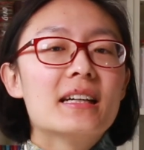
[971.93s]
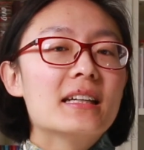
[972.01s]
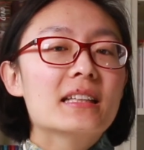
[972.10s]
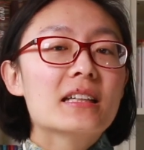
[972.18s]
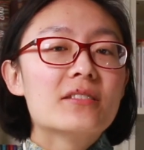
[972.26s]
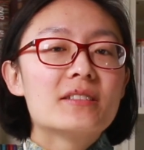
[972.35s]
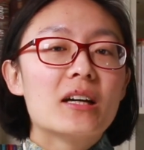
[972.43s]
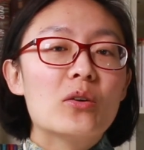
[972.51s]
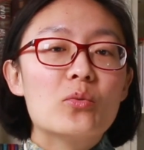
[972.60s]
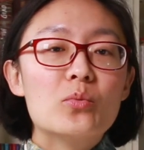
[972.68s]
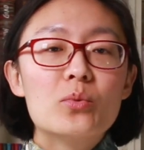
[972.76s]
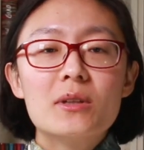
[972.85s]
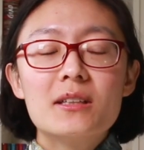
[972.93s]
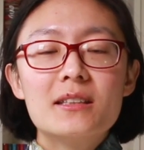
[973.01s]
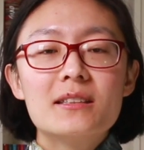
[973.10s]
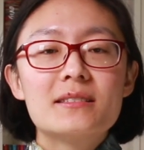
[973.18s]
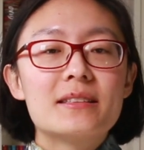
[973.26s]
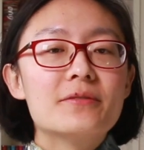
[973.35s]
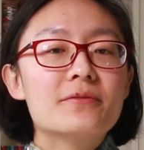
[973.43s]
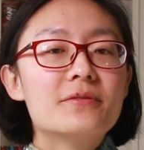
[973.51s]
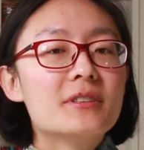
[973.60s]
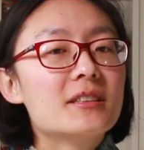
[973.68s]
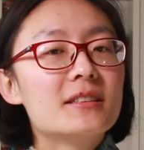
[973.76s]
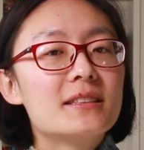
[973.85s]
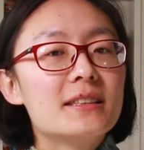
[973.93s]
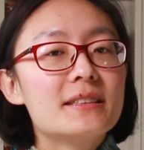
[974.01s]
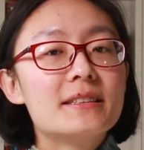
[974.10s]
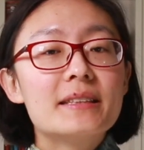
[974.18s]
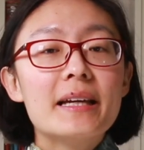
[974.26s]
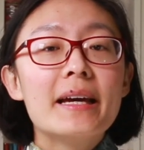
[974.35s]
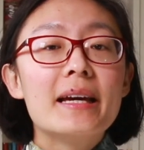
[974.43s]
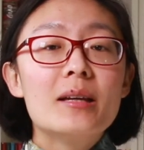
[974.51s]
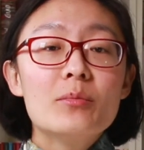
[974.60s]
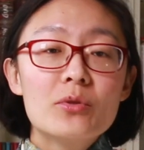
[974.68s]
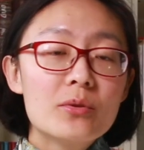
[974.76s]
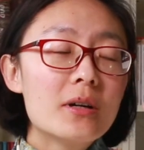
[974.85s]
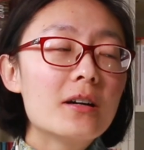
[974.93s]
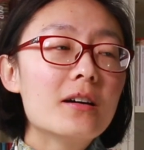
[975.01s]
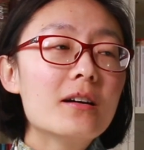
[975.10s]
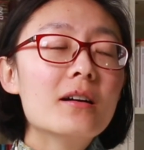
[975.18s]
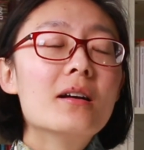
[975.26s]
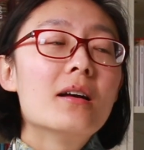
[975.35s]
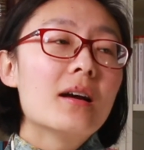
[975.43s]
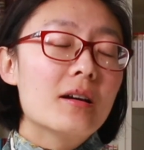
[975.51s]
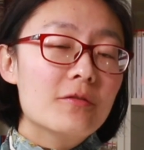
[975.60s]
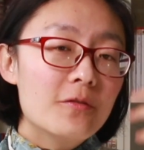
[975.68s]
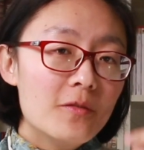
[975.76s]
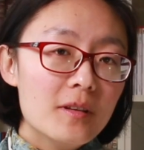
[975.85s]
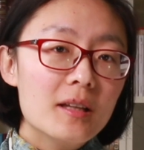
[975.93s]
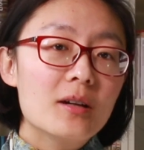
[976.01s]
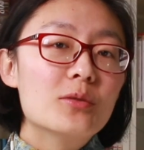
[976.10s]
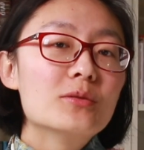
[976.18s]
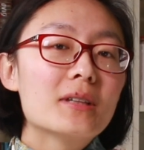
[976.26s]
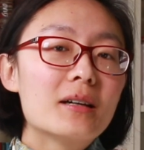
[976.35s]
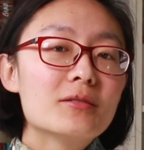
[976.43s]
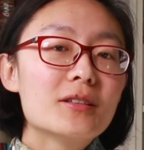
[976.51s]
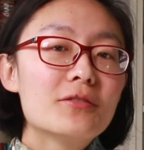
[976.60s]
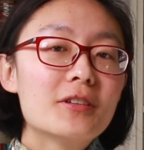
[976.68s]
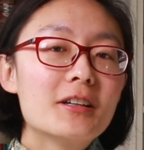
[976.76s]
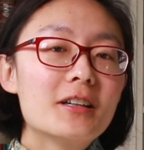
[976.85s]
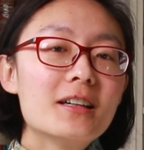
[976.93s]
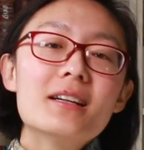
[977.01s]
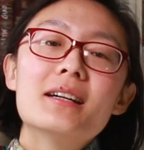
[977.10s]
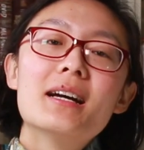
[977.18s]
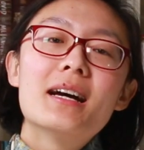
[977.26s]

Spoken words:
I loved how words and verses came to her and flowed out of her,